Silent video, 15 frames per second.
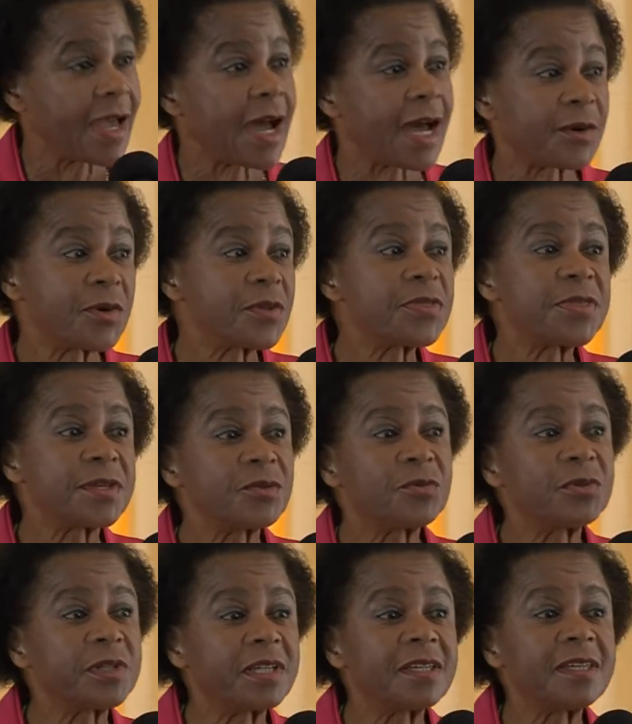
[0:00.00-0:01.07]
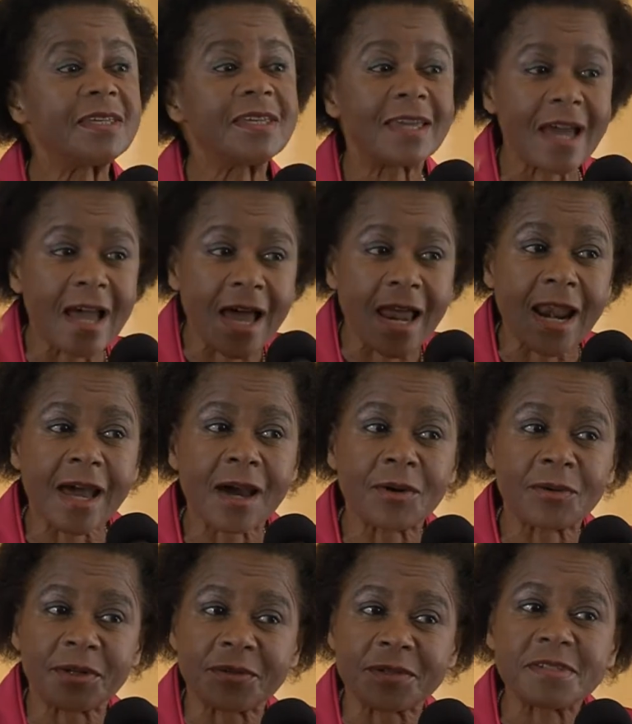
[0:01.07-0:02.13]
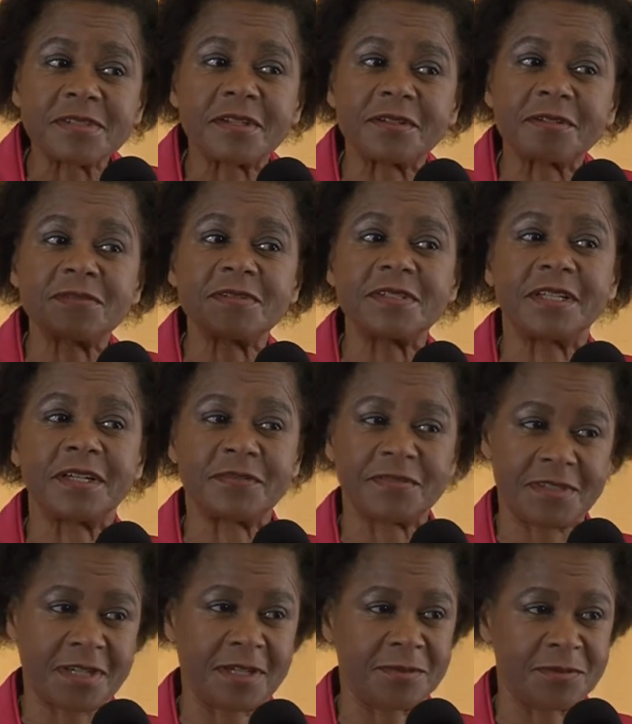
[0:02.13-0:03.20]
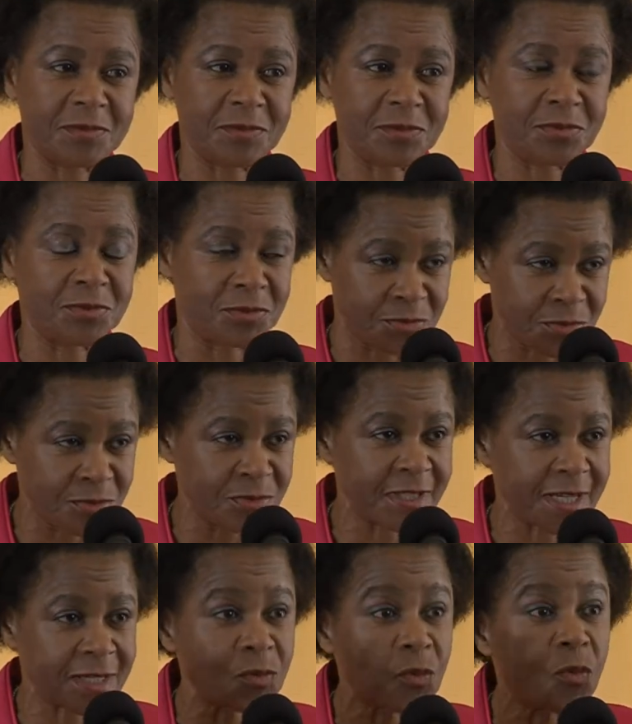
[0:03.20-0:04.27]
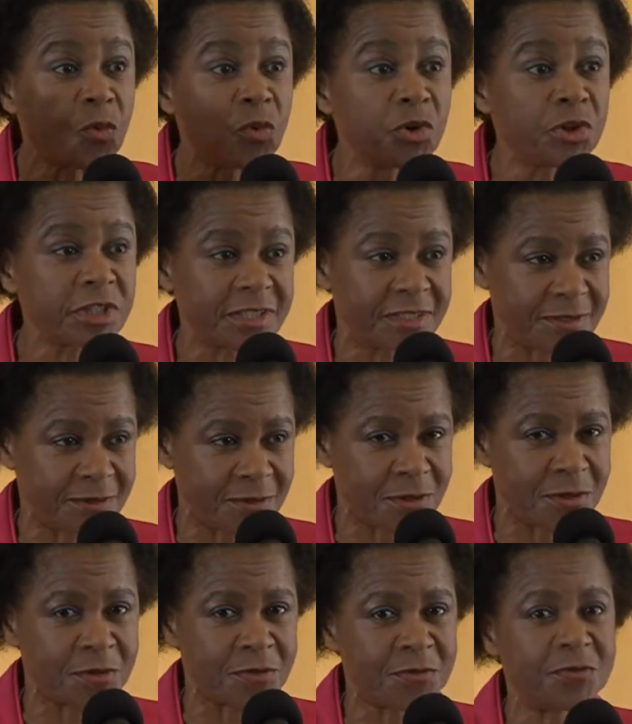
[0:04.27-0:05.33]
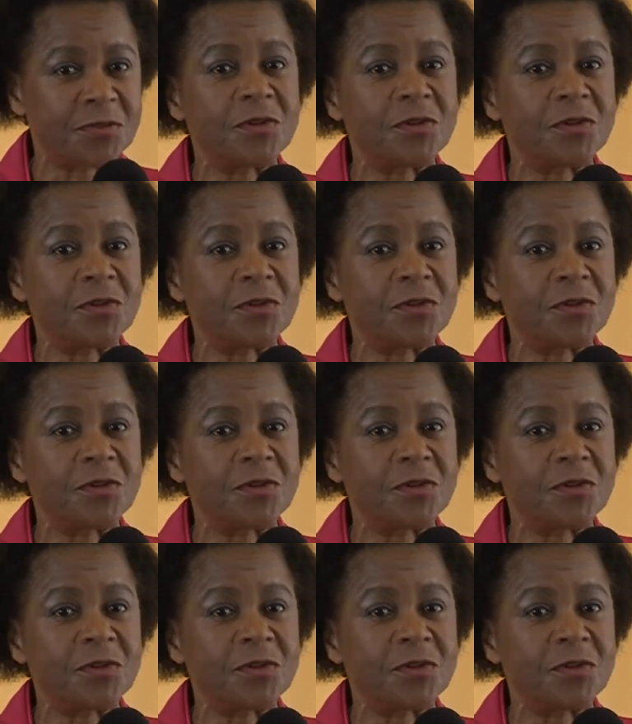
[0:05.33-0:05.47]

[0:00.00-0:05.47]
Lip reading: I don't think we allowed ourselves enough time to do that work of